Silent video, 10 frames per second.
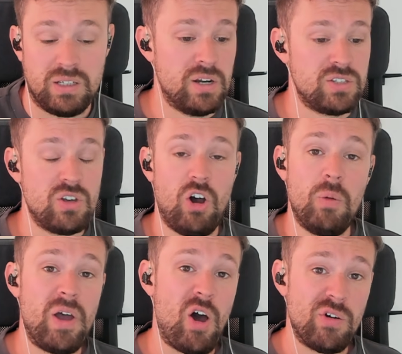Whereas
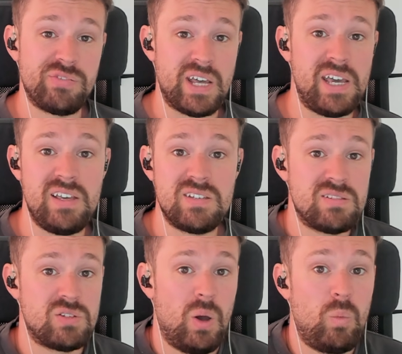on my off days,
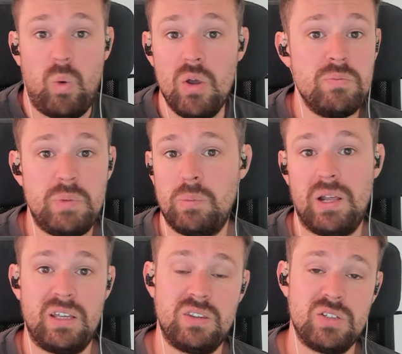so I won't be
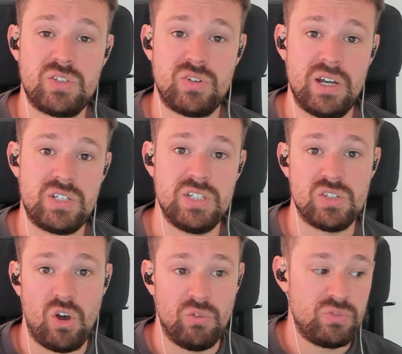playing those
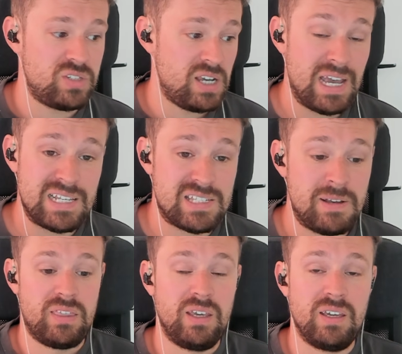stretches of CS,
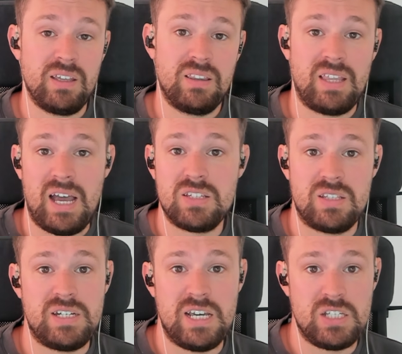I think that's
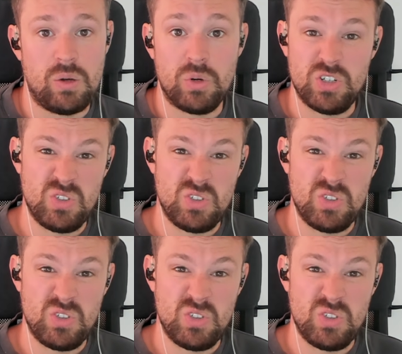the days I want to